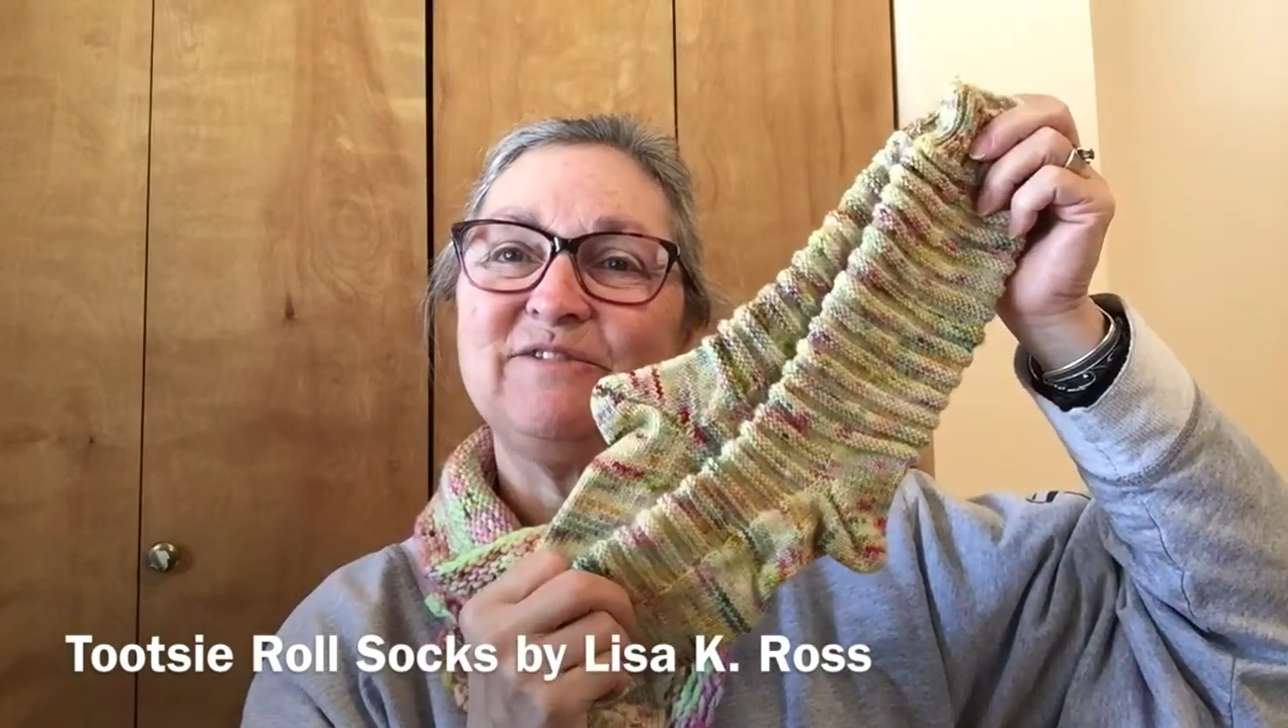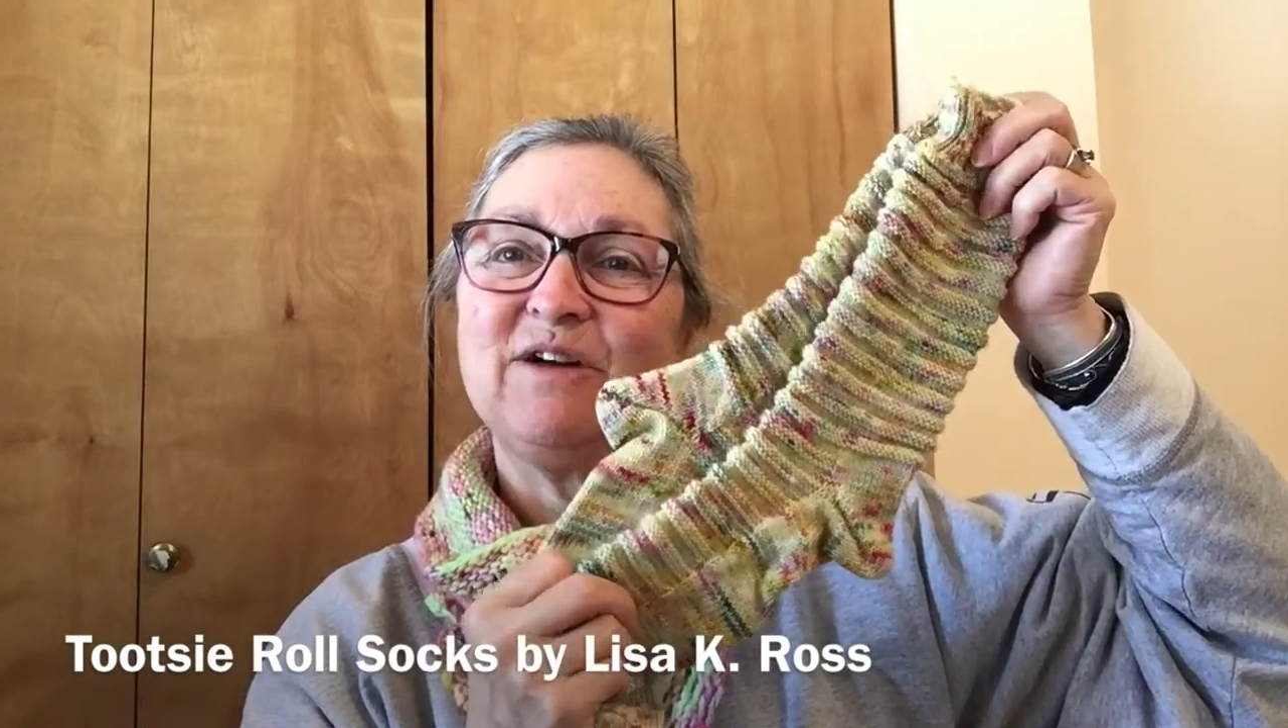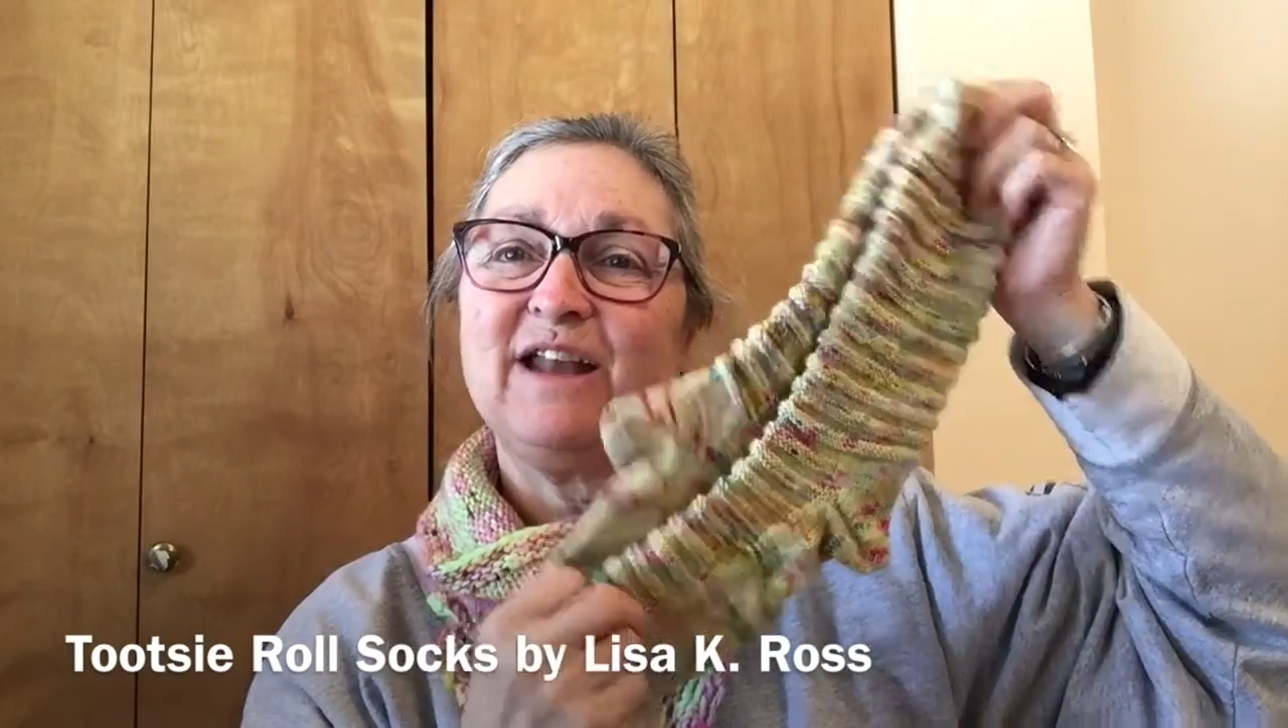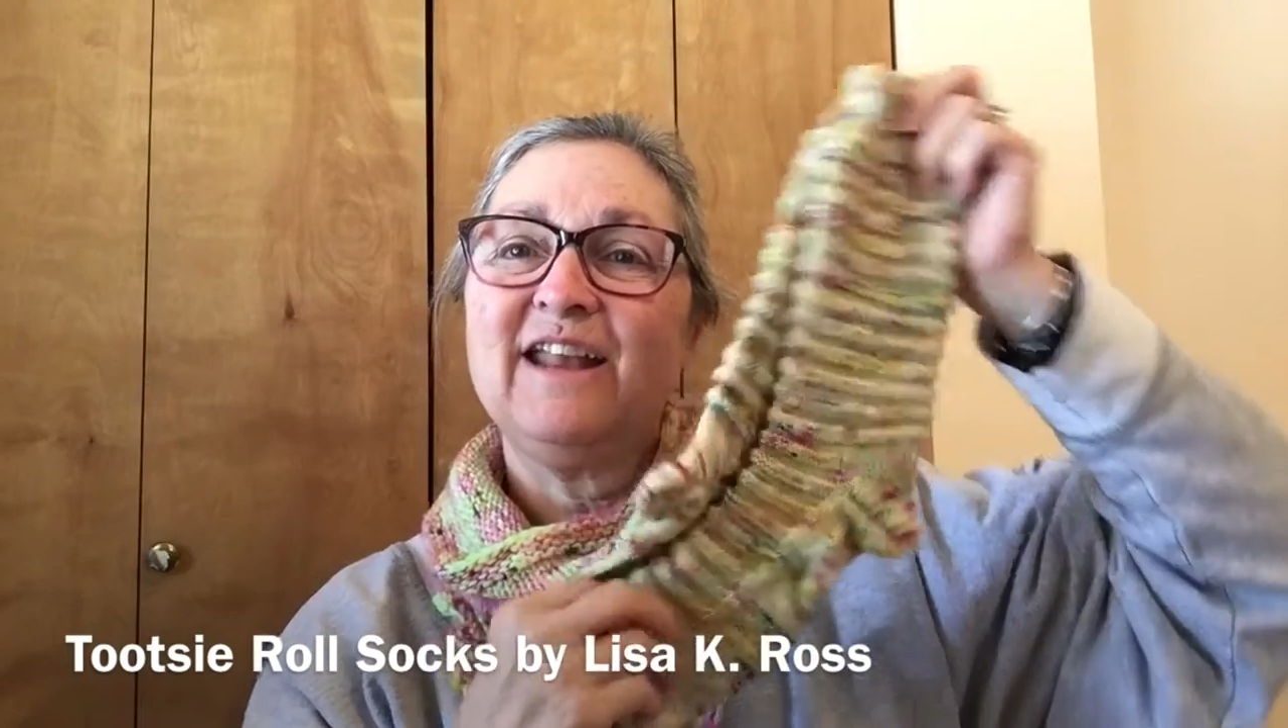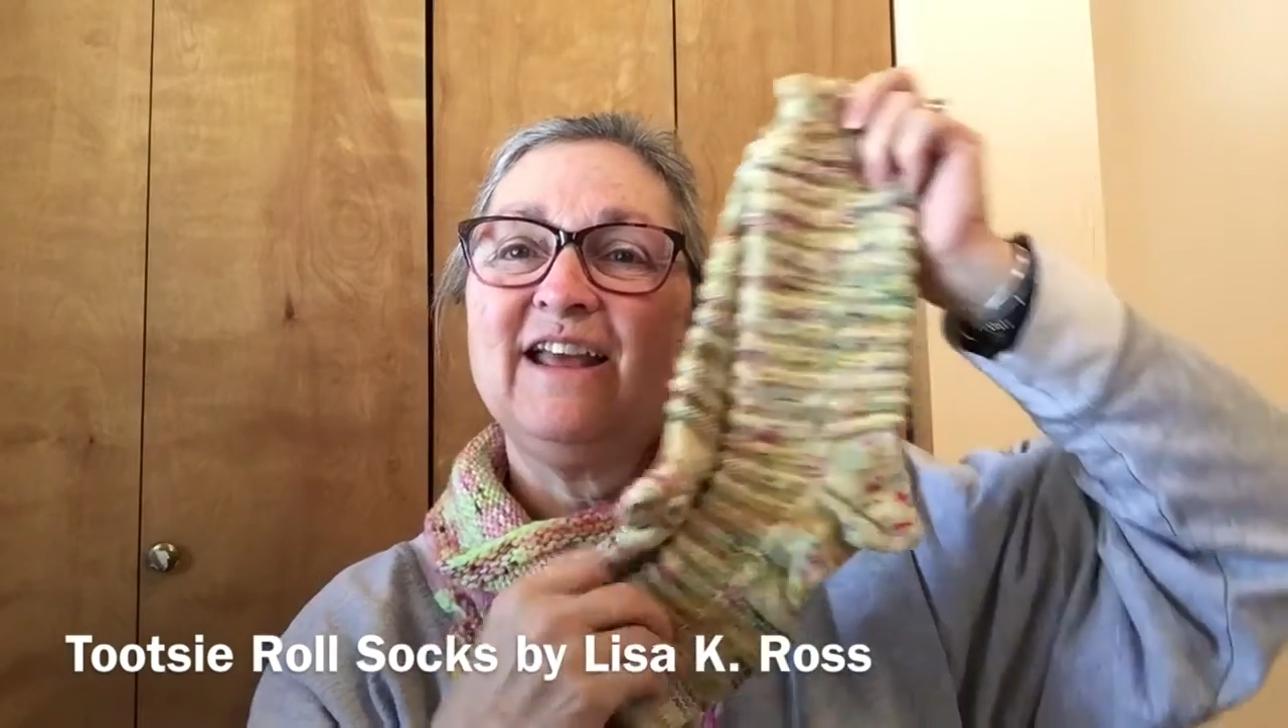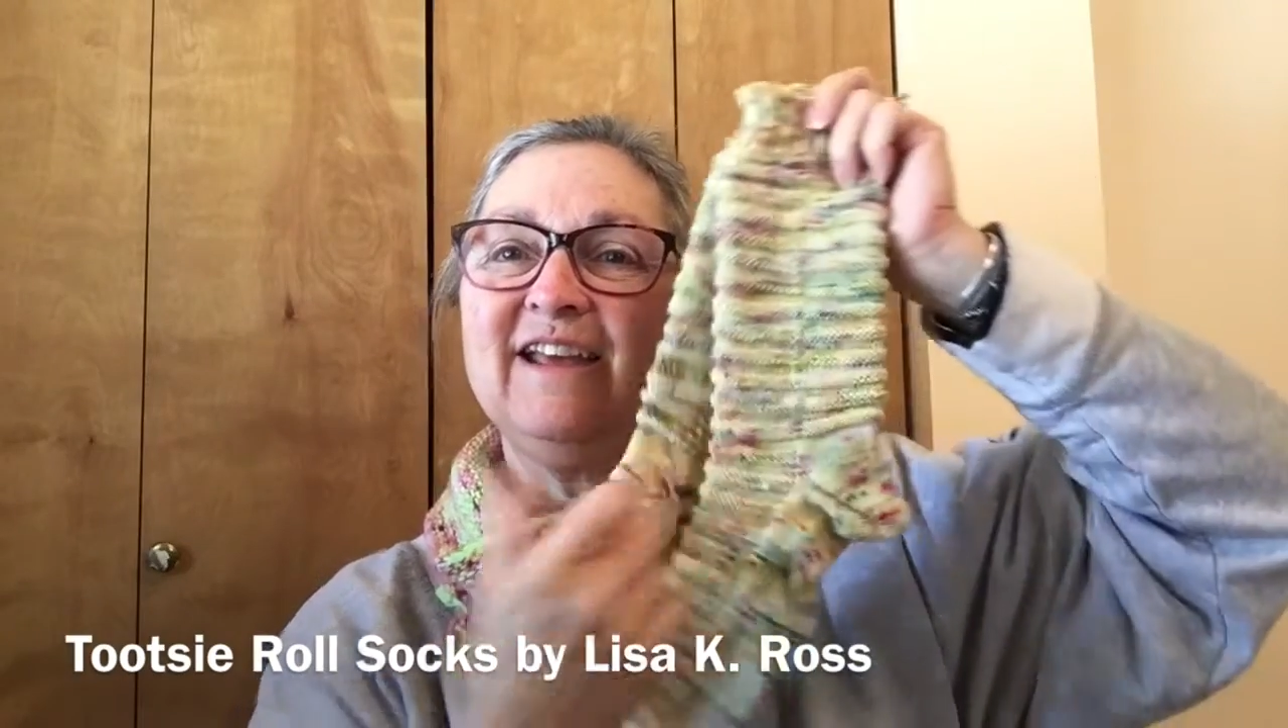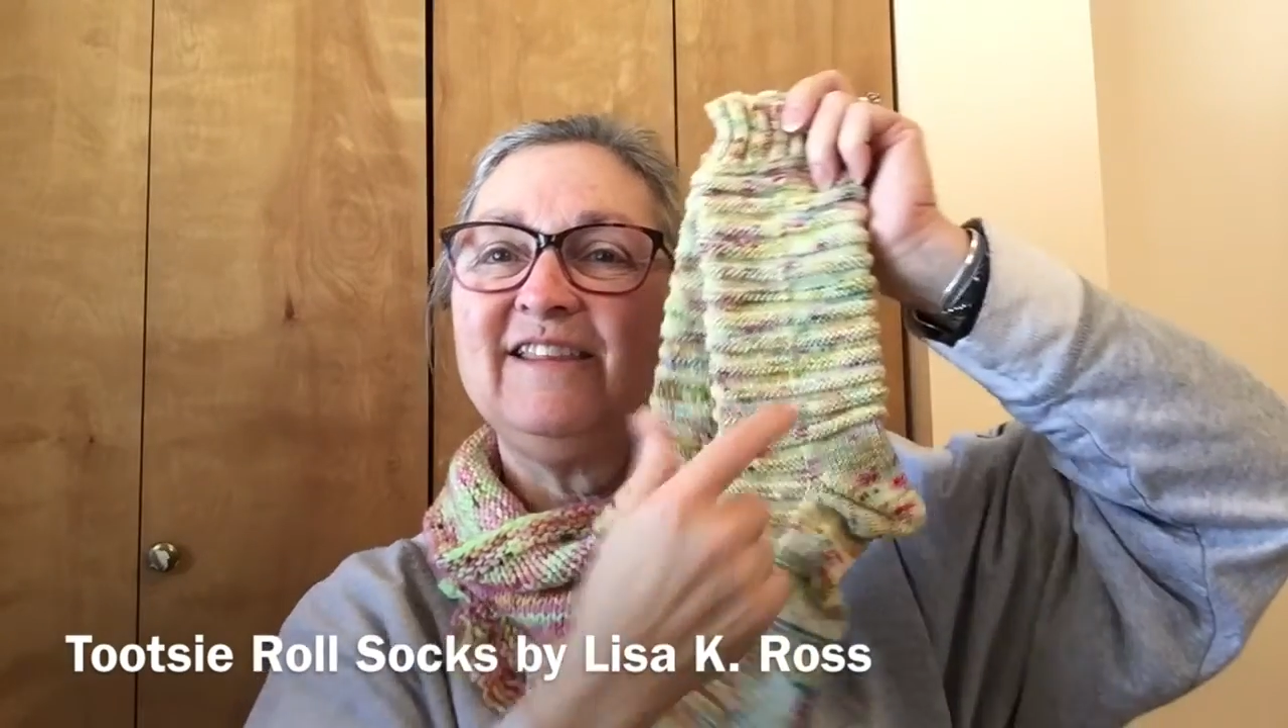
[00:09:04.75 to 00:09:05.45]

one.